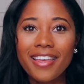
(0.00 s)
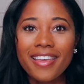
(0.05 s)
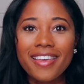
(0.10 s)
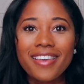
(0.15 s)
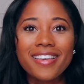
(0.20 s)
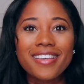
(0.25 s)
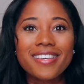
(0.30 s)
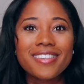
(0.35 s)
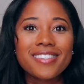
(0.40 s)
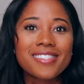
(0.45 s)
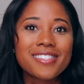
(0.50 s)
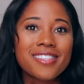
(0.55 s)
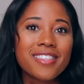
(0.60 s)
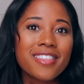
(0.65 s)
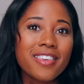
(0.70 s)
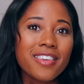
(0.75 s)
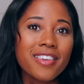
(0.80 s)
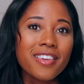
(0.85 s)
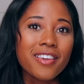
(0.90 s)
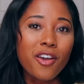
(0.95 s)
is
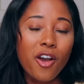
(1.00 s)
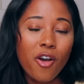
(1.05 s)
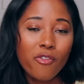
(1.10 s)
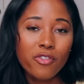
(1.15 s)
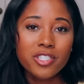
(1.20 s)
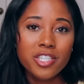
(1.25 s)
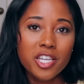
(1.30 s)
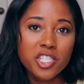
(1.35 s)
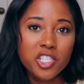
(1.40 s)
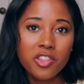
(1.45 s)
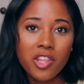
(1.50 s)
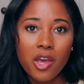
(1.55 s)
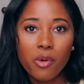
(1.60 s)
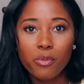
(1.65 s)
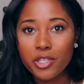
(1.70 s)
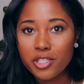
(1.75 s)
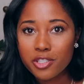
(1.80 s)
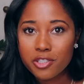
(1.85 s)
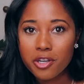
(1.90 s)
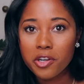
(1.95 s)
the conversation
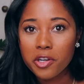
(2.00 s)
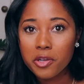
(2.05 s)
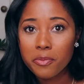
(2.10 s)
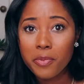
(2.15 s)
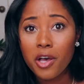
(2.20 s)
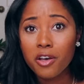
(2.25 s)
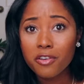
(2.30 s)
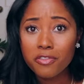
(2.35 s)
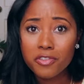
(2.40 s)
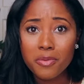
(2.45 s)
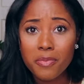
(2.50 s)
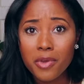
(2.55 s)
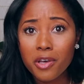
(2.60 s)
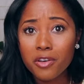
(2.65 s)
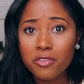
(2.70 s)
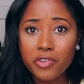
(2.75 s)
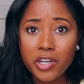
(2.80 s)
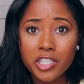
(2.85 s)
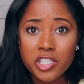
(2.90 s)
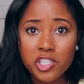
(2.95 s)
that we started about
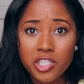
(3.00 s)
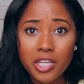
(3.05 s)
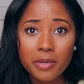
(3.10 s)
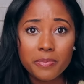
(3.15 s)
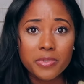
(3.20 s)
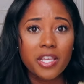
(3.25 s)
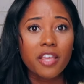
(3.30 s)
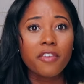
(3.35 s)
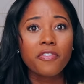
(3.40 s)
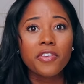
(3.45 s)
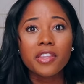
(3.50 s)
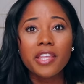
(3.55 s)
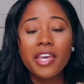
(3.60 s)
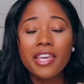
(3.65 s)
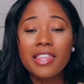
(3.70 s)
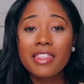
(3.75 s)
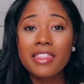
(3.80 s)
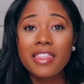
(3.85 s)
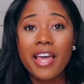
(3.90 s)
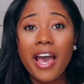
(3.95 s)
female friendships. I feel
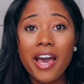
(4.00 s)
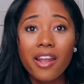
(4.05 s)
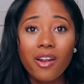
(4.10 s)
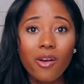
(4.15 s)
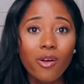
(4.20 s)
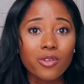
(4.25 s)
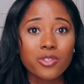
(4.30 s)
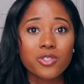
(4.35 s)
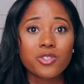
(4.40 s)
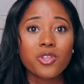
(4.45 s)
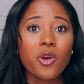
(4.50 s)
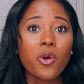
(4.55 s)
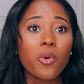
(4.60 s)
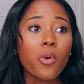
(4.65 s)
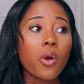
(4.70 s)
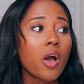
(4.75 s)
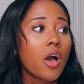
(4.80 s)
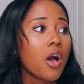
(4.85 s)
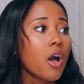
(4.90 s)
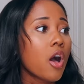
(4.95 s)
like that
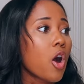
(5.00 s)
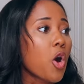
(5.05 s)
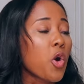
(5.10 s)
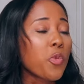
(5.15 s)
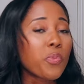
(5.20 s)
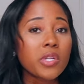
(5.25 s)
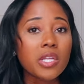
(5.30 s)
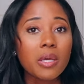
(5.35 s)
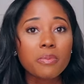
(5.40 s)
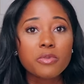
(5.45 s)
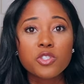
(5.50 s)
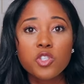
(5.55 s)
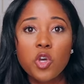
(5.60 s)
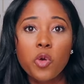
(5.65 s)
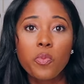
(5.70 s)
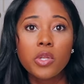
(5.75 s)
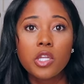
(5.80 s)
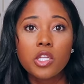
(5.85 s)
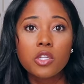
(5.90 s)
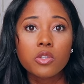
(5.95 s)
also opened up
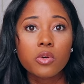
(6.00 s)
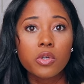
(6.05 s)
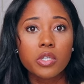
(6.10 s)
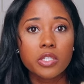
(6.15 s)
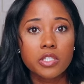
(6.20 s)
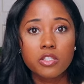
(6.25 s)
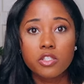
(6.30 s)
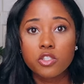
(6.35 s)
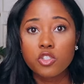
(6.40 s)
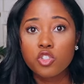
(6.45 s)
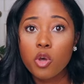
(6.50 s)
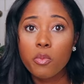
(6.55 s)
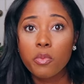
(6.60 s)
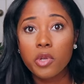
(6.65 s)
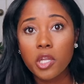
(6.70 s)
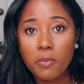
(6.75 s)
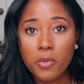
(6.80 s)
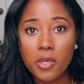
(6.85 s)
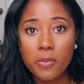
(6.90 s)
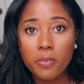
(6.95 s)
so many doors to so
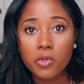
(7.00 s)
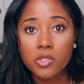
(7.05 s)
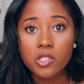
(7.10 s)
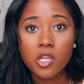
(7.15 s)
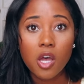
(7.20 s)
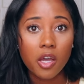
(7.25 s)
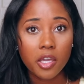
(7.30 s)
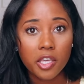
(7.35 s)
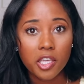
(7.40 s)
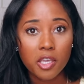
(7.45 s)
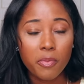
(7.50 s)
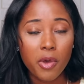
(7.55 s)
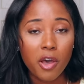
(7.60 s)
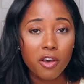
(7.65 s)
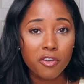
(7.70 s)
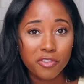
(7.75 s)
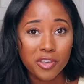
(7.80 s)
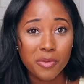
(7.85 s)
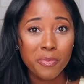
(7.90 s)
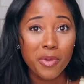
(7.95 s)
many people talking
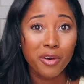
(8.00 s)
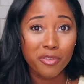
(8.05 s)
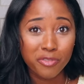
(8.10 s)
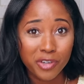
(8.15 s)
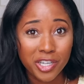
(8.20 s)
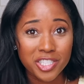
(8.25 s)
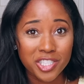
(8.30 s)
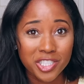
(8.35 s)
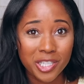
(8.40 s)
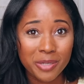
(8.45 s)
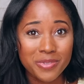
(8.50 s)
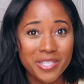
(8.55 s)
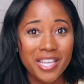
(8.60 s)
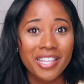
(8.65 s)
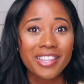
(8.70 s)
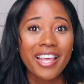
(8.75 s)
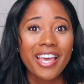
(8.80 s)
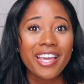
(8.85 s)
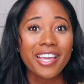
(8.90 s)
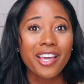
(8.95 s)
about female friendships
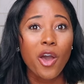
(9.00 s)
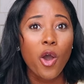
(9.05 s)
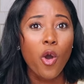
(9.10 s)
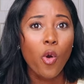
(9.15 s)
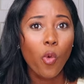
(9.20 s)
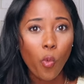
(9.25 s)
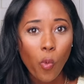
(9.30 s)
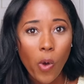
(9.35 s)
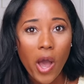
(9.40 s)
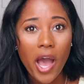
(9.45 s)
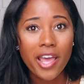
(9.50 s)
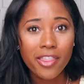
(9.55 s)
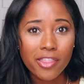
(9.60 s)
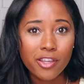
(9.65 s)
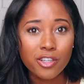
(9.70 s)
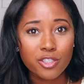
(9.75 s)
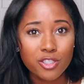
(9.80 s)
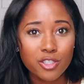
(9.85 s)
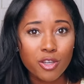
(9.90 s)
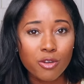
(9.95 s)
and like why
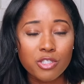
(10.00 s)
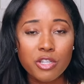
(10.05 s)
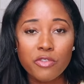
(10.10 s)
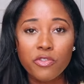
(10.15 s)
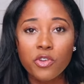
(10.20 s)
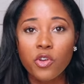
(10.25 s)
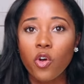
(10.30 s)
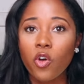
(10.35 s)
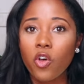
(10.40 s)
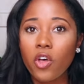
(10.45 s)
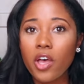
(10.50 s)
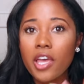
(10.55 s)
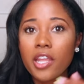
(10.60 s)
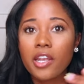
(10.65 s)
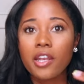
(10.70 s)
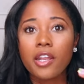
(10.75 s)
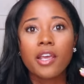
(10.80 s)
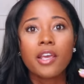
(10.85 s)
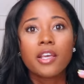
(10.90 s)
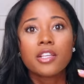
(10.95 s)
they're so difficult,
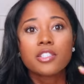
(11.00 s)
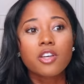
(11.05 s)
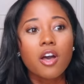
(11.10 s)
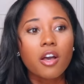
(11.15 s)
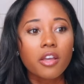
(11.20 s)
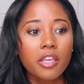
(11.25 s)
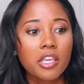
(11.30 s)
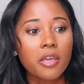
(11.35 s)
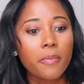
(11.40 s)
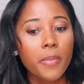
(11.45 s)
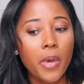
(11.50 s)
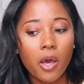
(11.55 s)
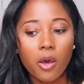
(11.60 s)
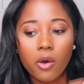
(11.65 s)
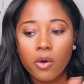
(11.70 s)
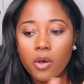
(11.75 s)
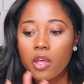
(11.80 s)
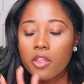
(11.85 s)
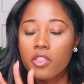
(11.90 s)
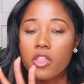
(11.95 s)
and talking
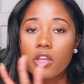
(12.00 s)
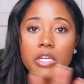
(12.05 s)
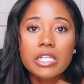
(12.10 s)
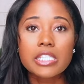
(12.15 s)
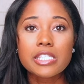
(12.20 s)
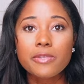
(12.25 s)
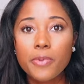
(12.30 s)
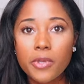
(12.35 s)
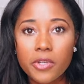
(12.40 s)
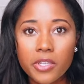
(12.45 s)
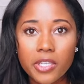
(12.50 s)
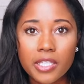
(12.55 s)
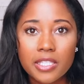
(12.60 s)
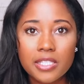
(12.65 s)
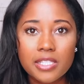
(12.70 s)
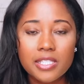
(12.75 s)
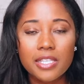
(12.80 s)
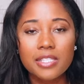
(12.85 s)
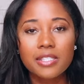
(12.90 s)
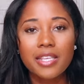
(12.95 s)
about their
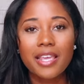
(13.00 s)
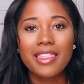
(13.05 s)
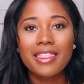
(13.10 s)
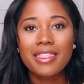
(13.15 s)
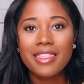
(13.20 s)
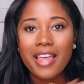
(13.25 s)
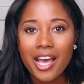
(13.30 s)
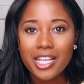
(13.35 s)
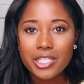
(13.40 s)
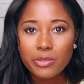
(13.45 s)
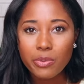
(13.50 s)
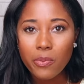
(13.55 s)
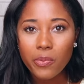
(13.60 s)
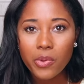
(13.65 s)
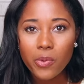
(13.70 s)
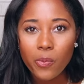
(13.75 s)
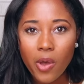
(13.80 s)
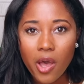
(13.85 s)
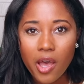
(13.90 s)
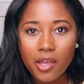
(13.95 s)
experiences. Like, that's what
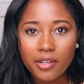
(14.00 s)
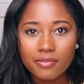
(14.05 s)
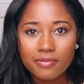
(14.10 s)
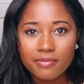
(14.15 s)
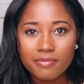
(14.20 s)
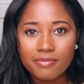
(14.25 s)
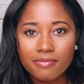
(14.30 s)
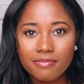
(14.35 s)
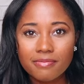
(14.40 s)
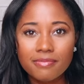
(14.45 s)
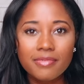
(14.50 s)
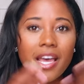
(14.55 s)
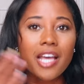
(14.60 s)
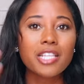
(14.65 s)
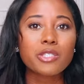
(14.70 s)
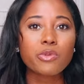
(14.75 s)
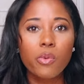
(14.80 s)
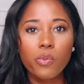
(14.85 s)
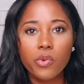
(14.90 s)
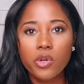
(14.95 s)
we want.
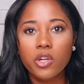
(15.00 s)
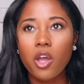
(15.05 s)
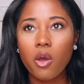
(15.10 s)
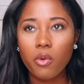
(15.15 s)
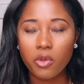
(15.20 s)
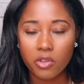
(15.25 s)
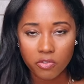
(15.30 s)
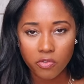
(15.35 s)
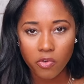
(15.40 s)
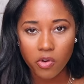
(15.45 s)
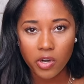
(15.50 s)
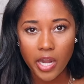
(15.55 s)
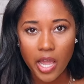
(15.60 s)
That's what we're going for